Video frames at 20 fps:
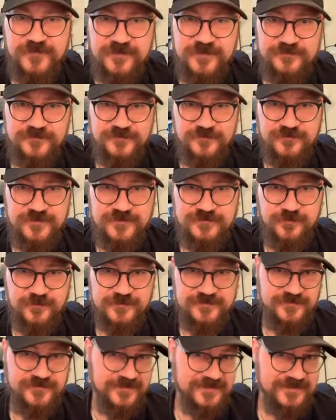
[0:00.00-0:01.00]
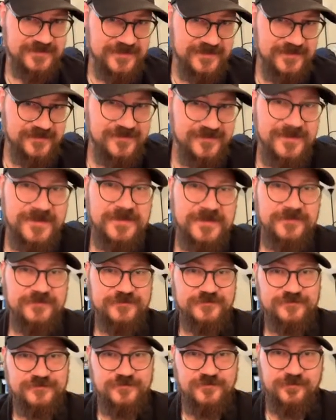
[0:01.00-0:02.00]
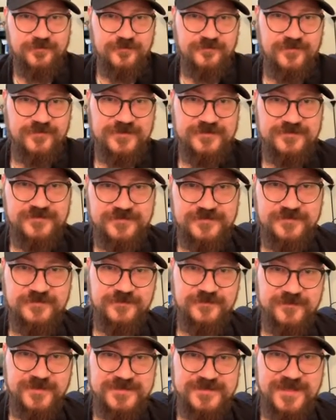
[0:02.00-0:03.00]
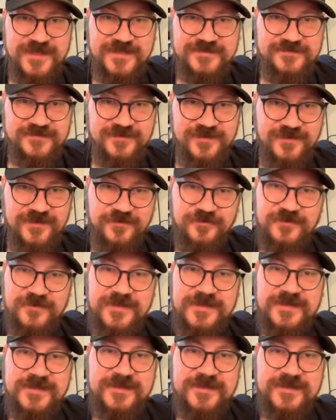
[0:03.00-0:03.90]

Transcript: So this was, again, super fun to use my dad's account.